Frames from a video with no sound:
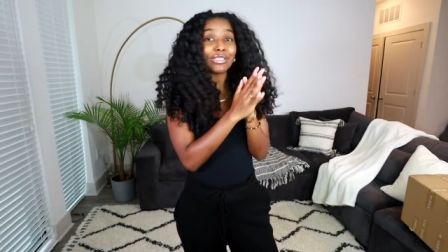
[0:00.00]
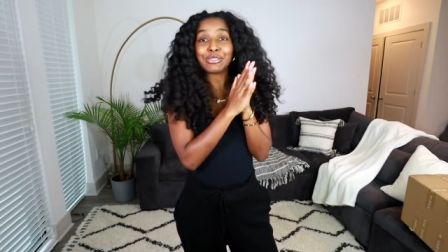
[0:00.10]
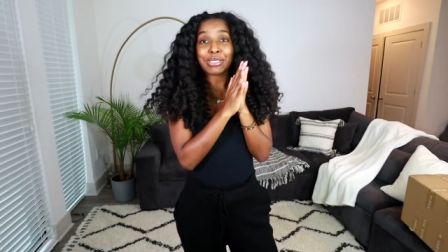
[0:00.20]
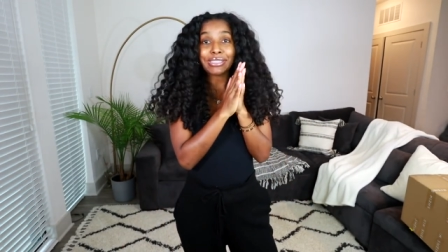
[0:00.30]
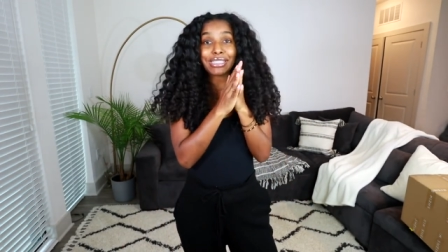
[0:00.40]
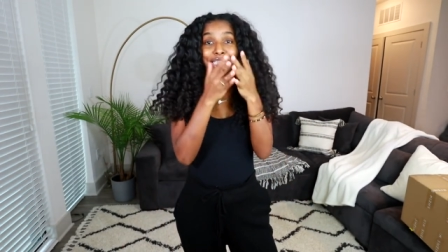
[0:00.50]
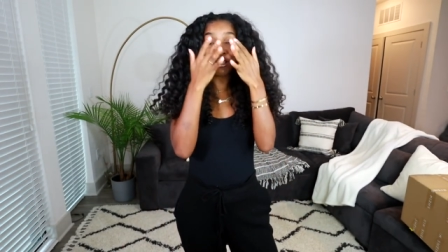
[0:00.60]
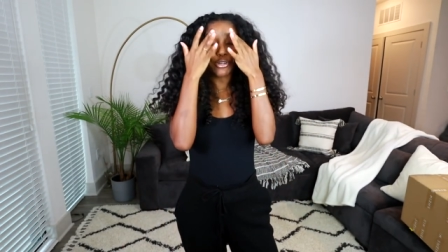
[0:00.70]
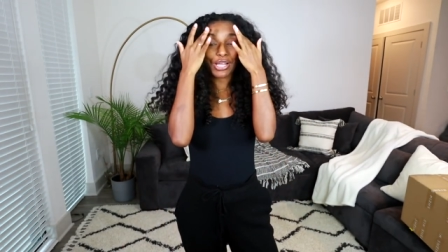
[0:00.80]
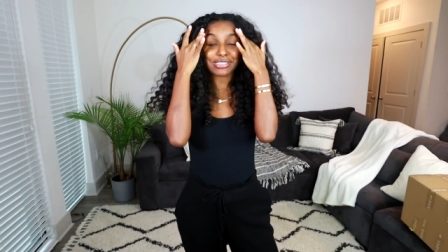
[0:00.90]
as you can see
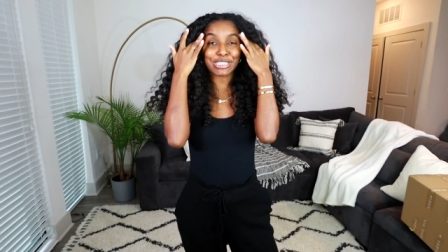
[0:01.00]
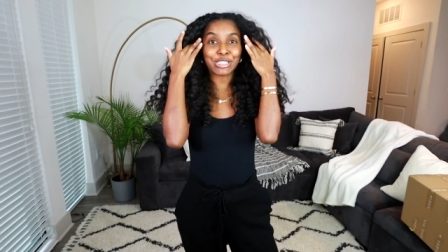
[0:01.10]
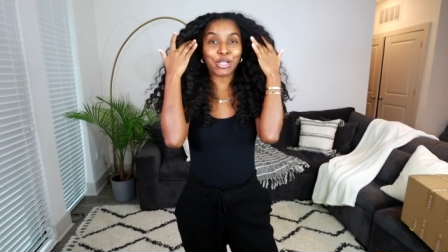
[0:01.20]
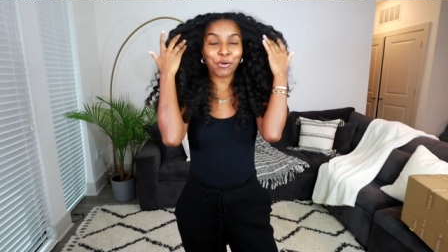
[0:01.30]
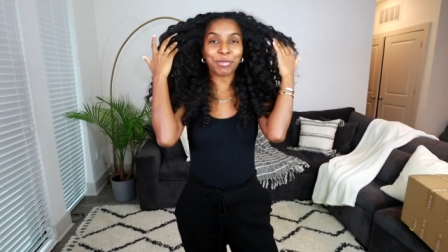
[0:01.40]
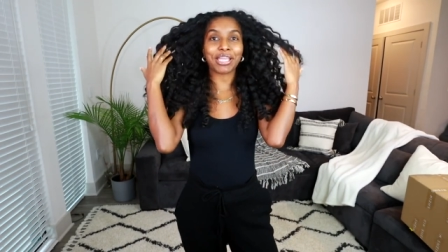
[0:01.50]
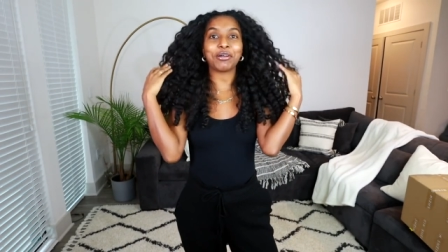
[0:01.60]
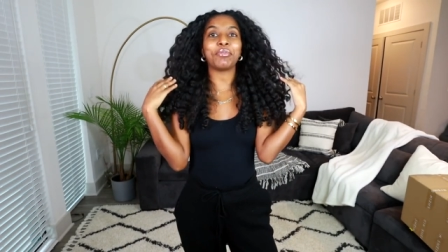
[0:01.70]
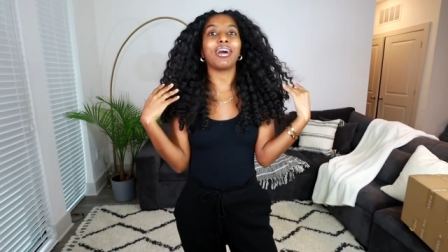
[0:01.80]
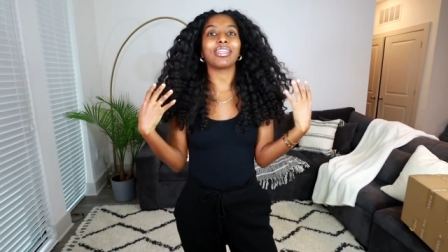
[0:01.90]
your girl has no
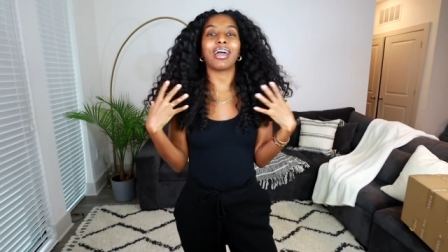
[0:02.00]
makeup on